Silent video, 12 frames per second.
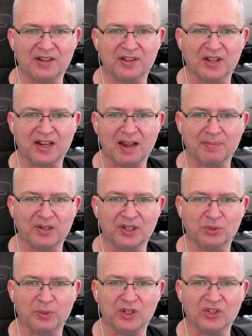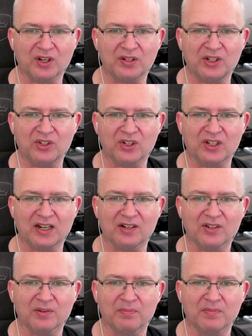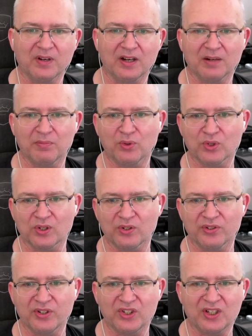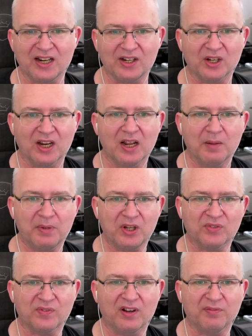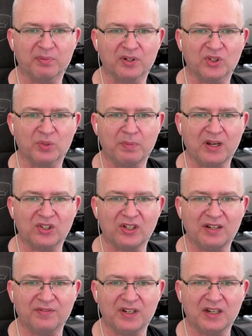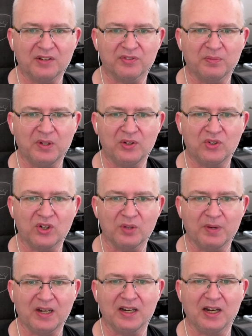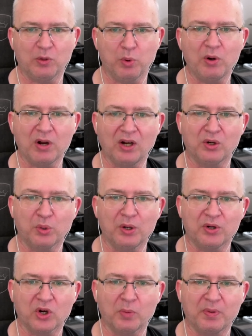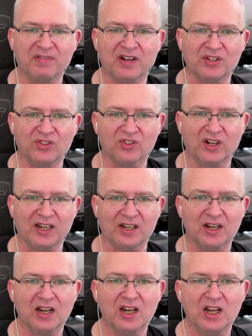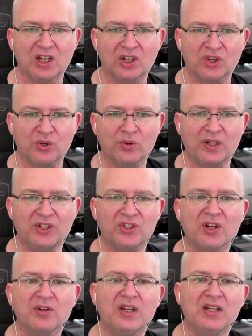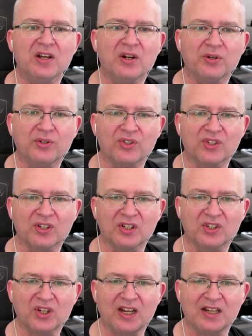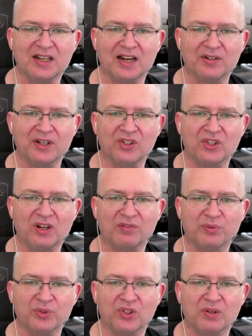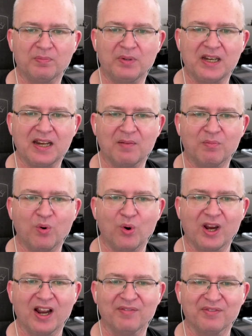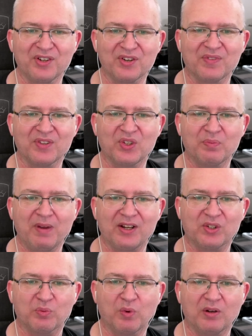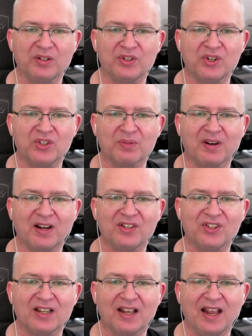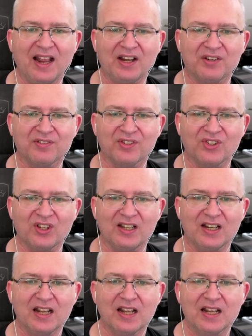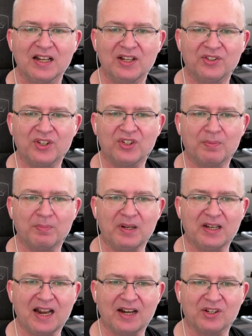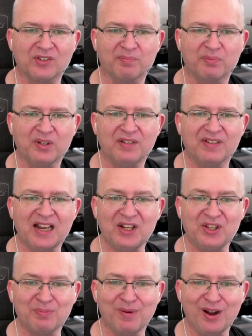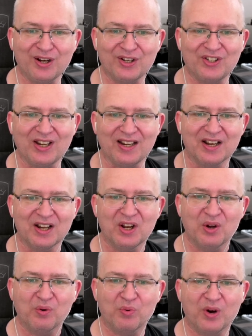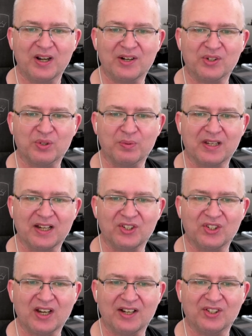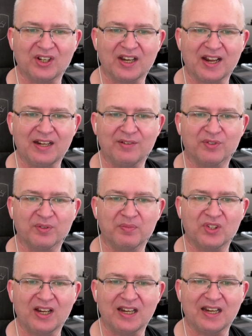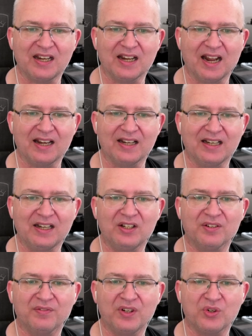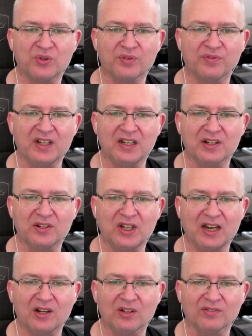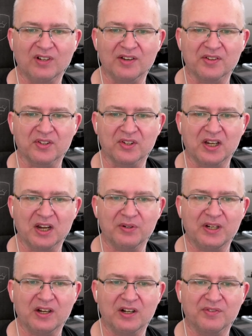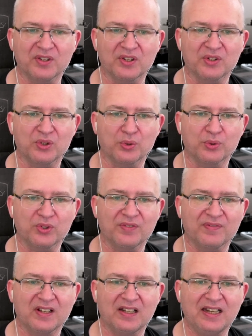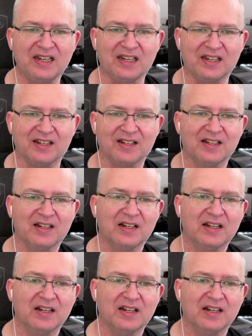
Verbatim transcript: Another thing happened this week. Sony took down the uh, Moore's Law is Dead PS5 Pro specs leak video from YouTube in a quote unquote copyright strike. Surely Sony knows that the takedown itself will simply get more coverage of the specs while legitimizing their accuracy. Is this simply an act of pre release marketing? what else would they stand to gain from taking an individual video down rather than oh. going after the source of the leak?